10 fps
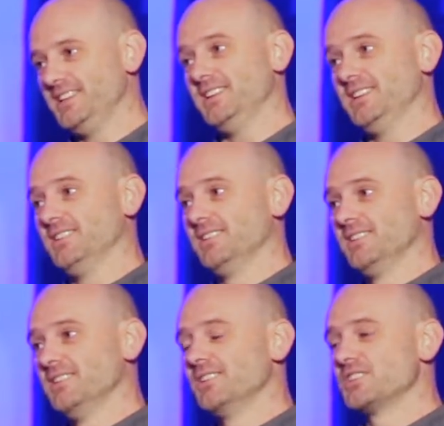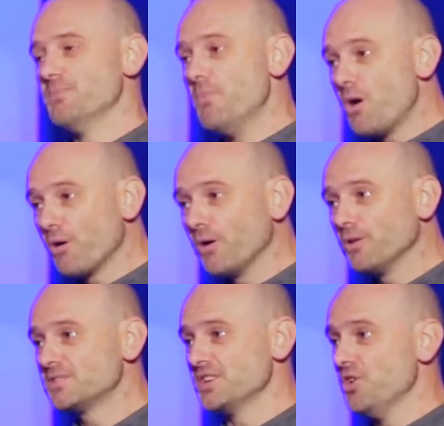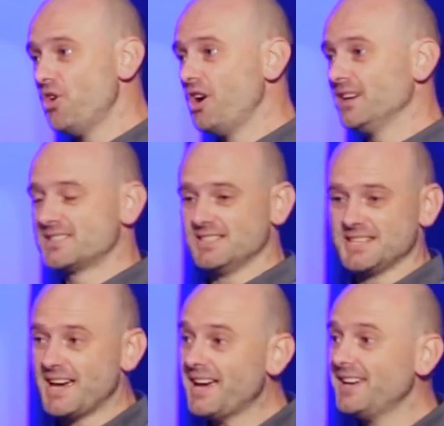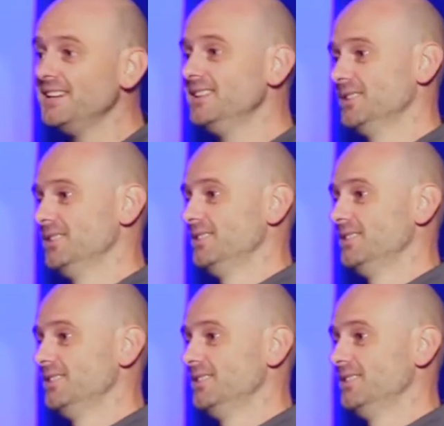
are here tomorrow, tonight, today.